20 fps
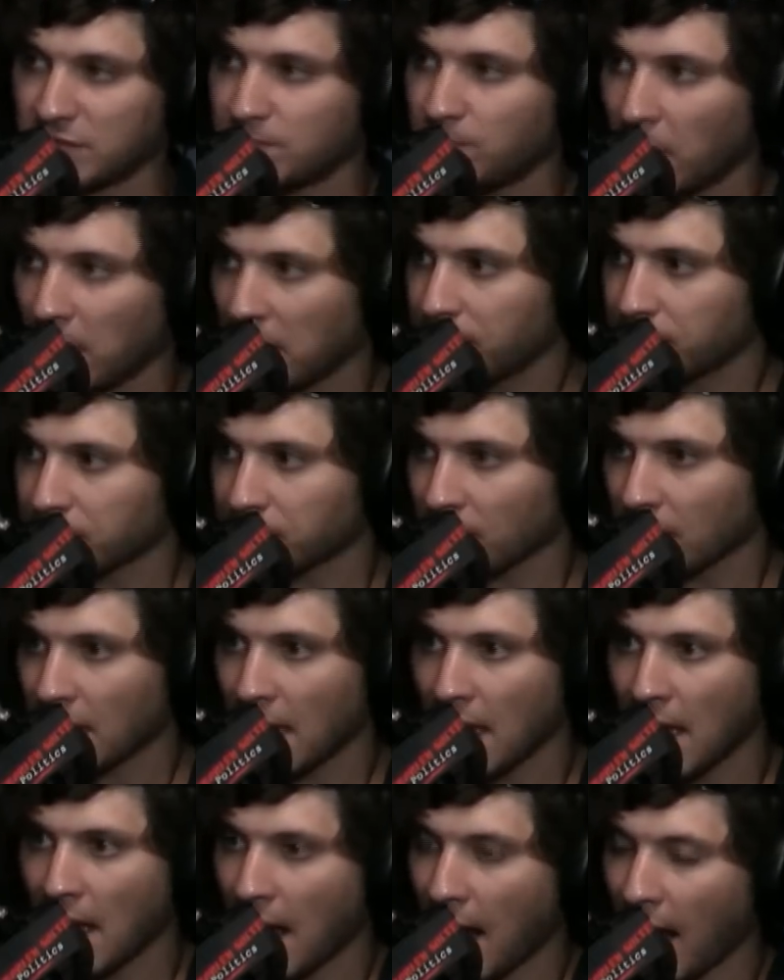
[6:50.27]
But
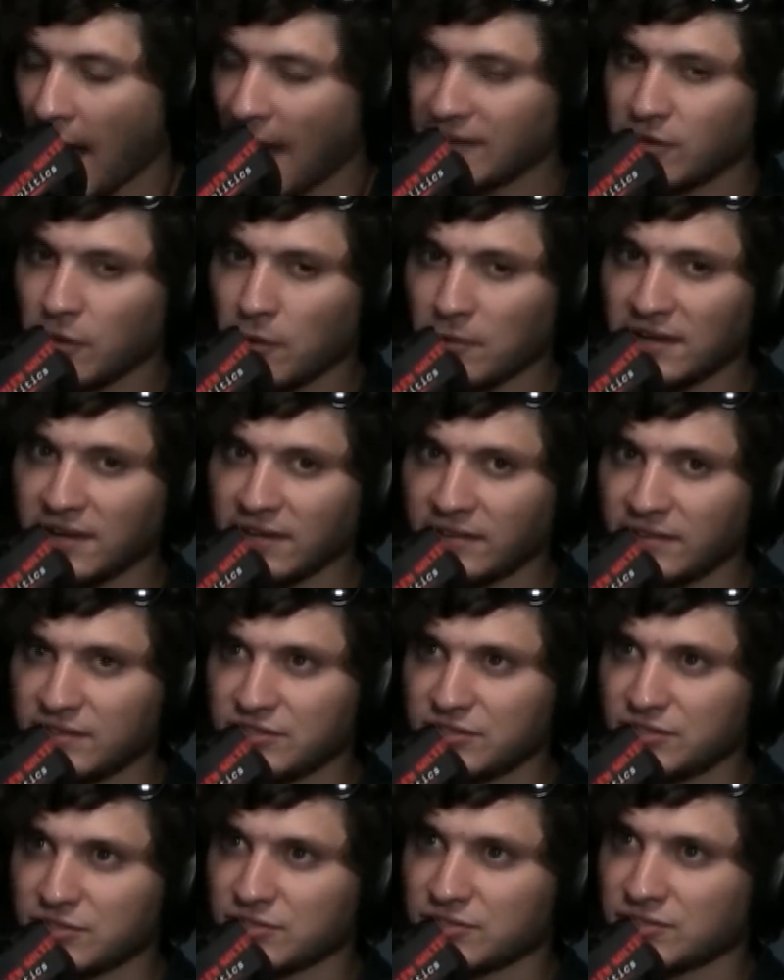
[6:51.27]
I don't get this
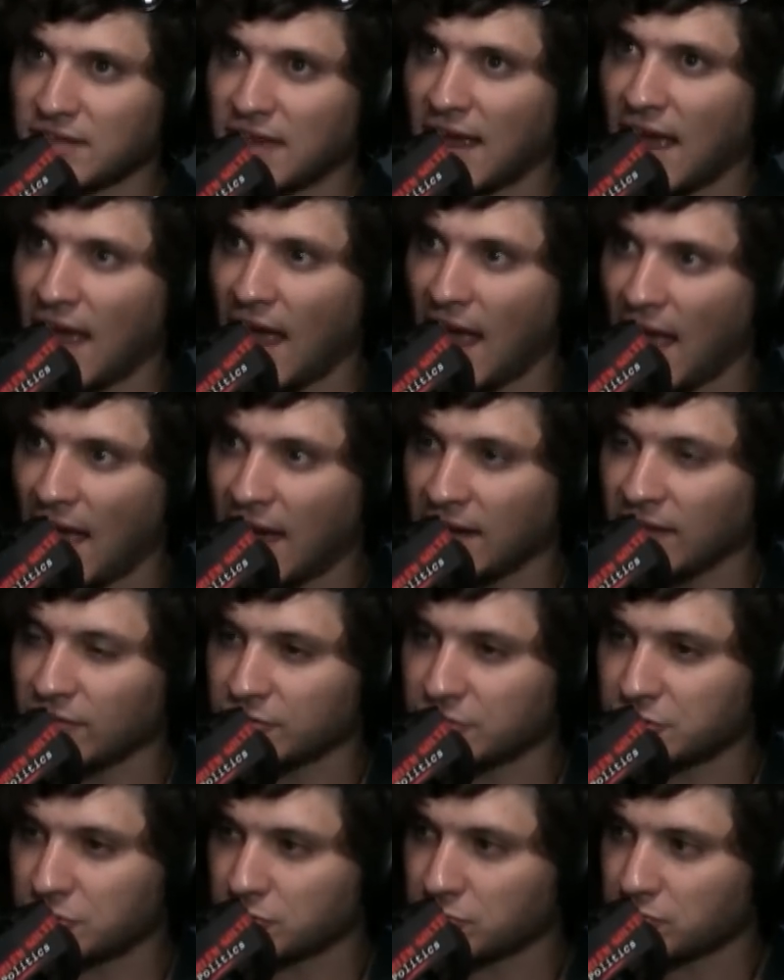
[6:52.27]
just endless
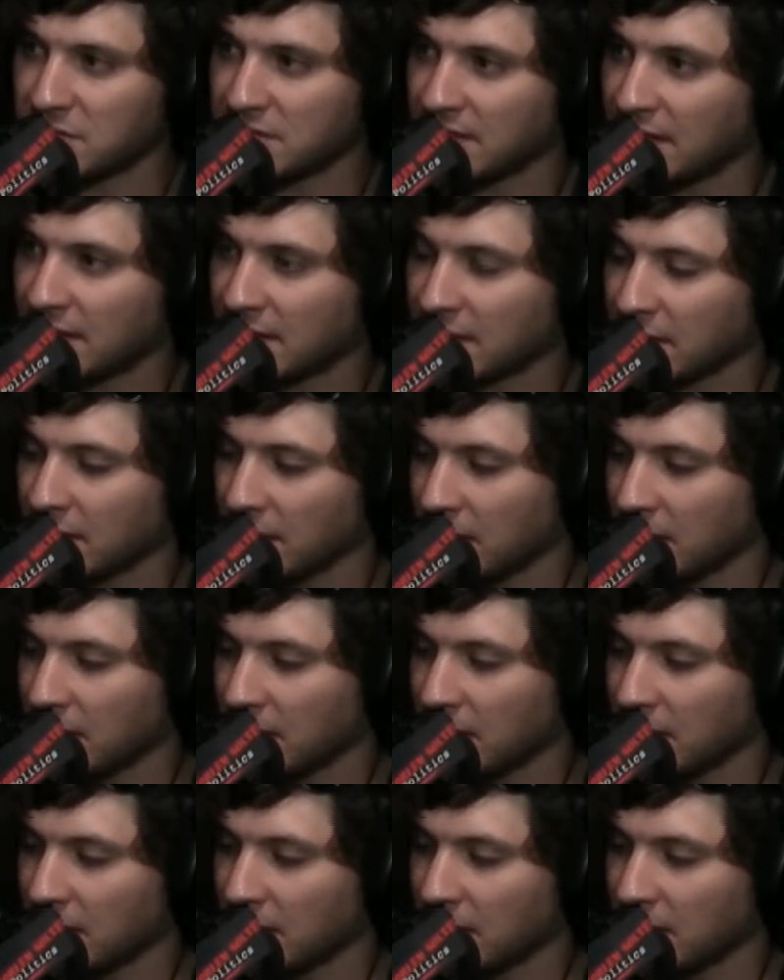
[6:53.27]
shrieking